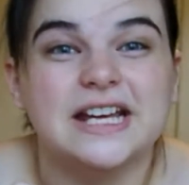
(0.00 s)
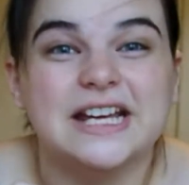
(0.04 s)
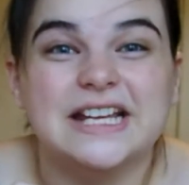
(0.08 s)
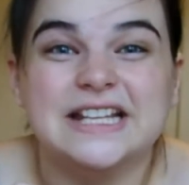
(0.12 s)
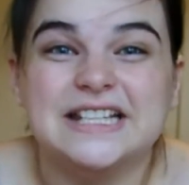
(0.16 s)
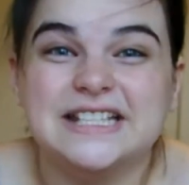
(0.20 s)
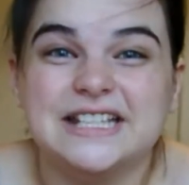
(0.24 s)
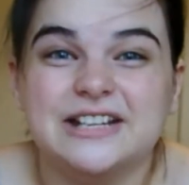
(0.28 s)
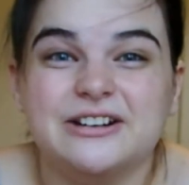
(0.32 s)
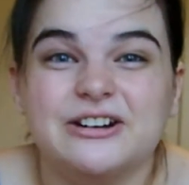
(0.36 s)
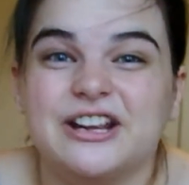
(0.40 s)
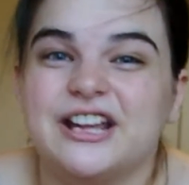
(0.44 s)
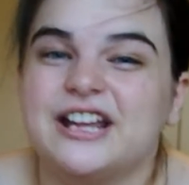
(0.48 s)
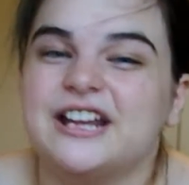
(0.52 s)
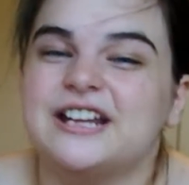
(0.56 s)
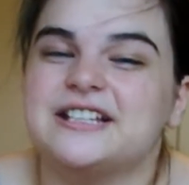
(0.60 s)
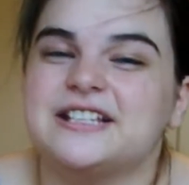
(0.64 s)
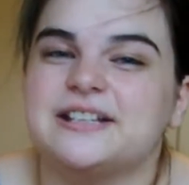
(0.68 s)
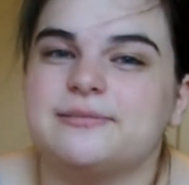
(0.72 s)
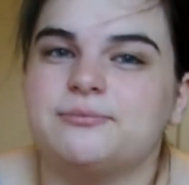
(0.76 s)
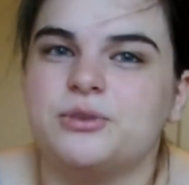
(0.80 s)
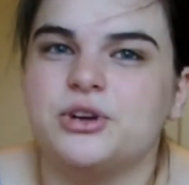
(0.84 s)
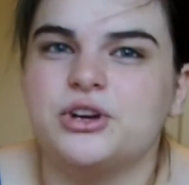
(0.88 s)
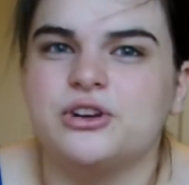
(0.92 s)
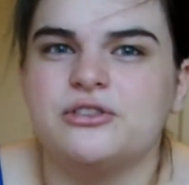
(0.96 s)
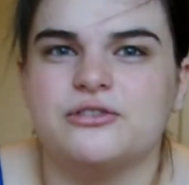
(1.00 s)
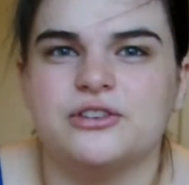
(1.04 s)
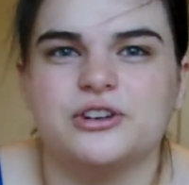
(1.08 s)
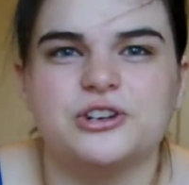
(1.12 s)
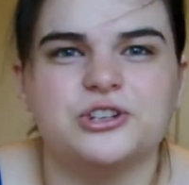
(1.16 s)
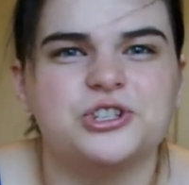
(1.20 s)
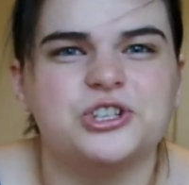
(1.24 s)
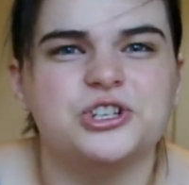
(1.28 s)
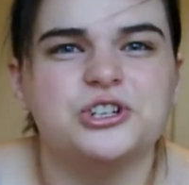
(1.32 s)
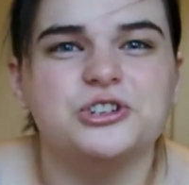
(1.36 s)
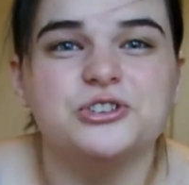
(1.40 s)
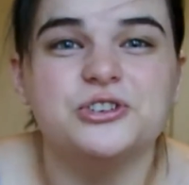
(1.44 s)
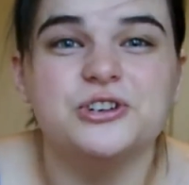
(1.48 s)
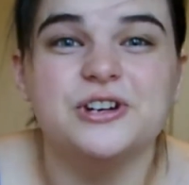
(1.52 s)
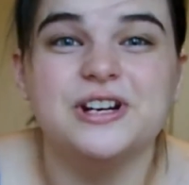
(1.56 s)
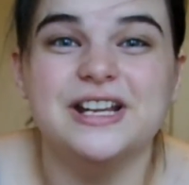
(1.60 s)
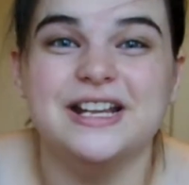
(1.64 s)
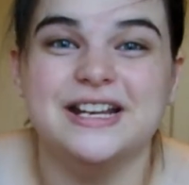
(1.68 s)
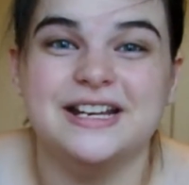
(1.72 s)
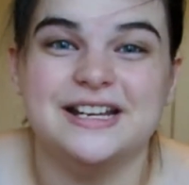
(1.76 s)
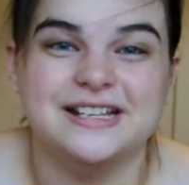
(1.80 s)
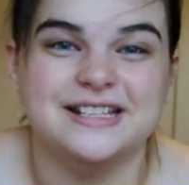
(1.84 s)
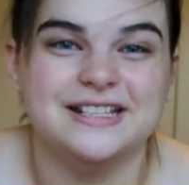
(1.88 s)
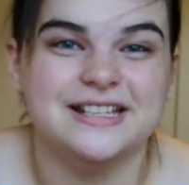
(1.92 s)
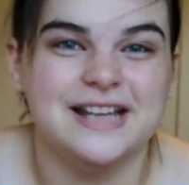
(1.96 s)
Considering it is a book for children,
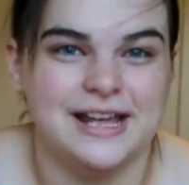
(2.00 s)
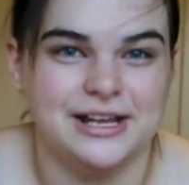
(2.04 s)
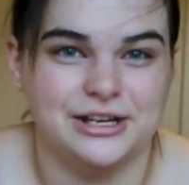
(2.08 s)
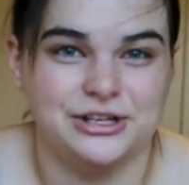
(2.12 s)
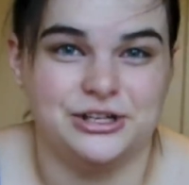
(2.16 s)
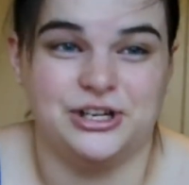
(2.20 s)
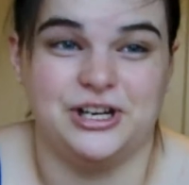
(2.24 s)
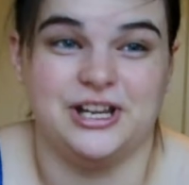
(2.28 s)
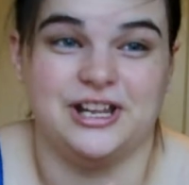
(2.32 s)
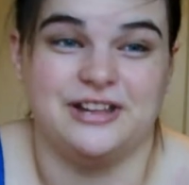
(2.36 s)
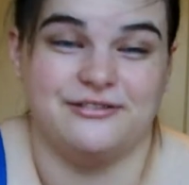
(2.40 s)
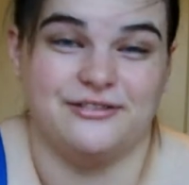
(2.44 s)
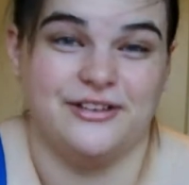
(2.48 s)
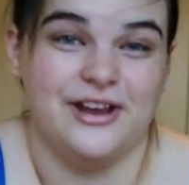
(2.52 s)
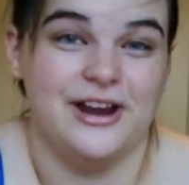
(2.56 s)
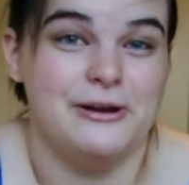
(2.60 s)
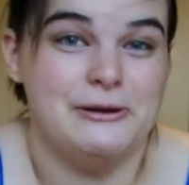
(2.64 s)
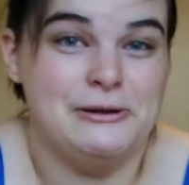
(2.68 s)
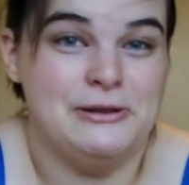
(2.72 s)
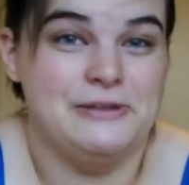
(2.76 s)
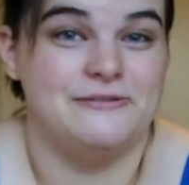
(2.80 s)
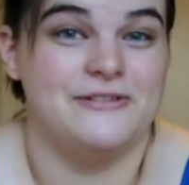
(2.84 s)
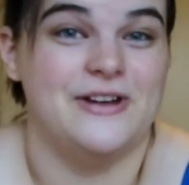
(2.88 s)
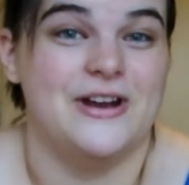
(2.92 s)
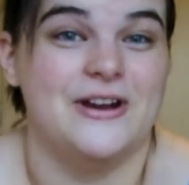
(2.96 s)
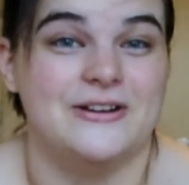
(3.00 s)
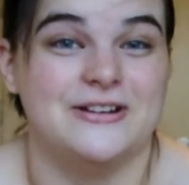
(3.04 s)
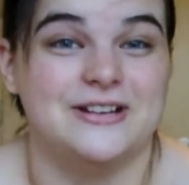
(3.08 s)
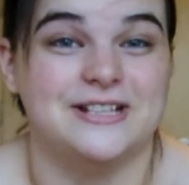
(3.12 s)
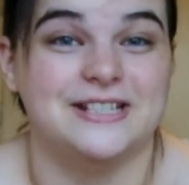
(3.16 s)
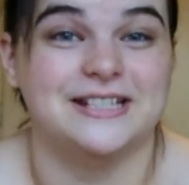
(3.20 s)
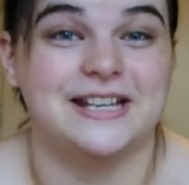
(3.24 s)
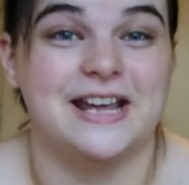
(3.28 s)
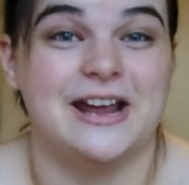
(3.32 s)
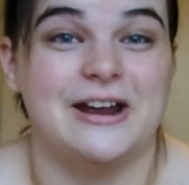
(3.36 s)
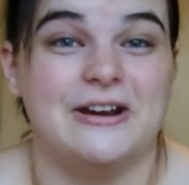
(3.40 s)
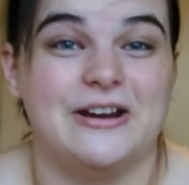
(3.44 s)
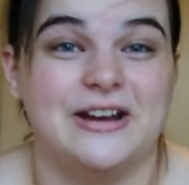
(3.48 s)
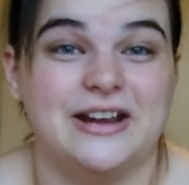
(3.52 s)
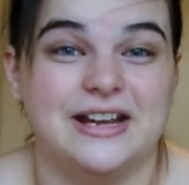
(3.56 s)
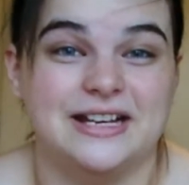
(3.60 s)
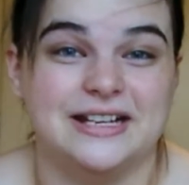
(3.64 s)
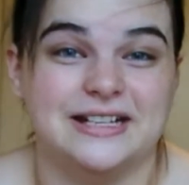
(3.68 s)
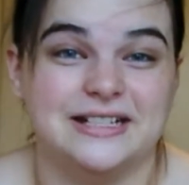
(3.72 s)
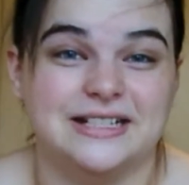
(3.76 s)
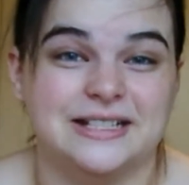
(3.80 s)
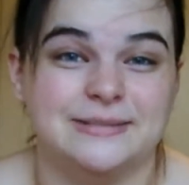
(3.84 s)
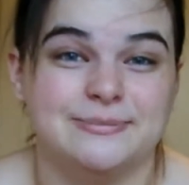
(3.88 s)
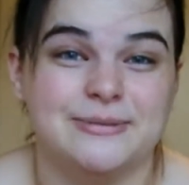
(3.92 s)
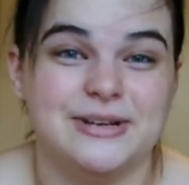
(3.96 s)
it is actually very, very scary,
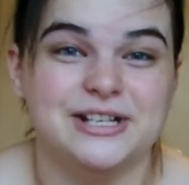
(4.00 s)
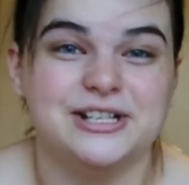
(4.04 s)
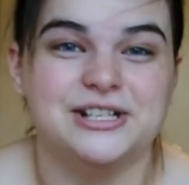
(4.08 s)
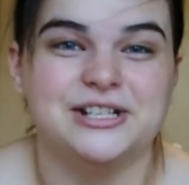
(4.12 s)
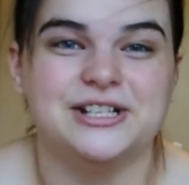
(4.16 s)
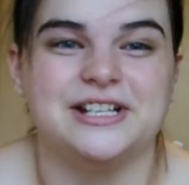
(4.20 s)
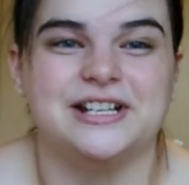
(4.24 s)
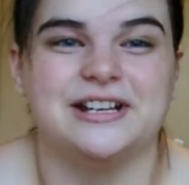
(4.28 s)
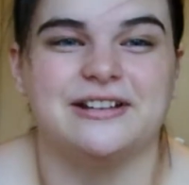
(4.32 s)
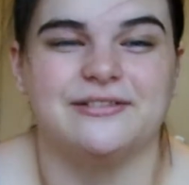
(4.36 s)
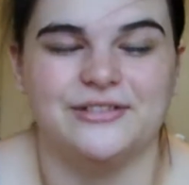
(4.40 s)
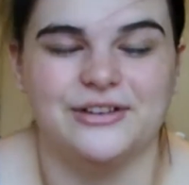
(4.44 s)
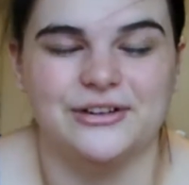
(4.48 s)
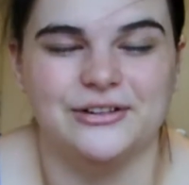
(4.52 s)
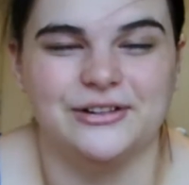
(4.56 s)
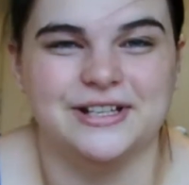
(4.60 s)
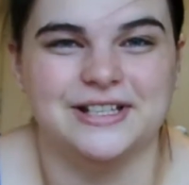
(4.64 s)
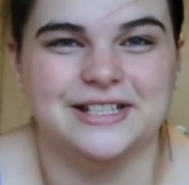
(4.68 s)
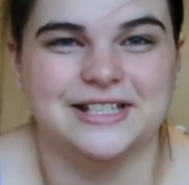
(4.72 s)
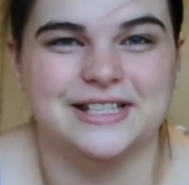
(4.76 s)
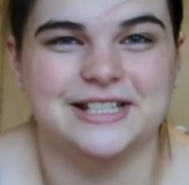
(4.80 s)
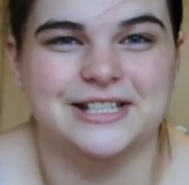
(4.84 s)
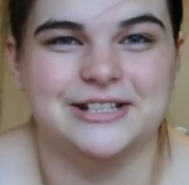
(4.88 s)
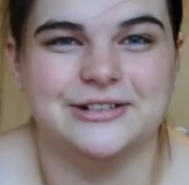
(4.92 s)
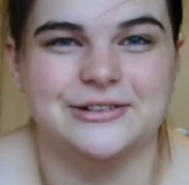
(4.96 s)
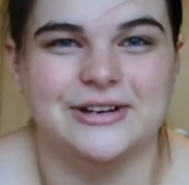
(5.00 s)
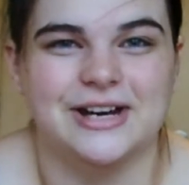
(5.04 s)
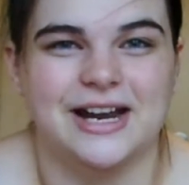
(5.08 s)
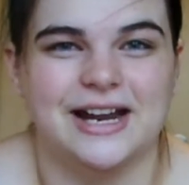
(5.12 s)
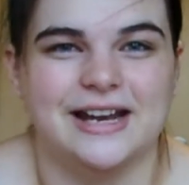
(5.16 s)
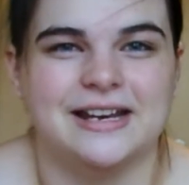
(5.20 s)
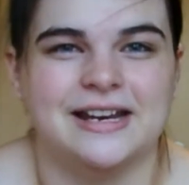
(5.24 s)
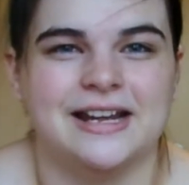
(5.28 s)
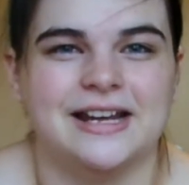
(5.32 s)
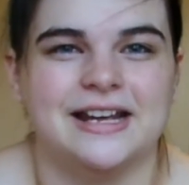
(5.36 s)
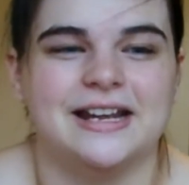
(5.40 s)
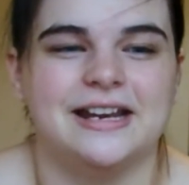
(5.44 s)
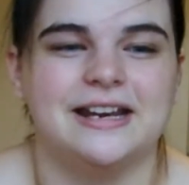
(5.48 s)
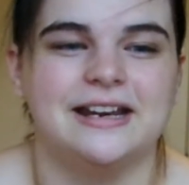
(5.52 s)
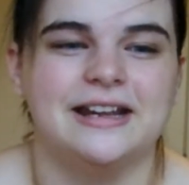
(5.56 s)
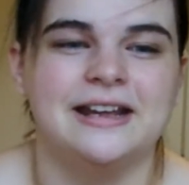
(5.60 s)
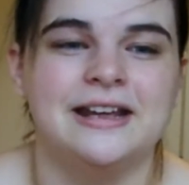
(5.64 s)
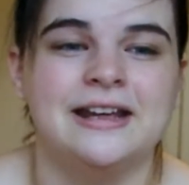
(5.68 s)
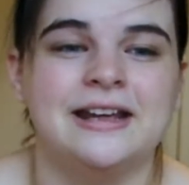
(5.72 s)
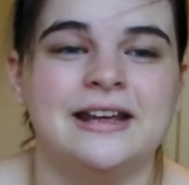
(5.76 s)
especially if you listen to it at night.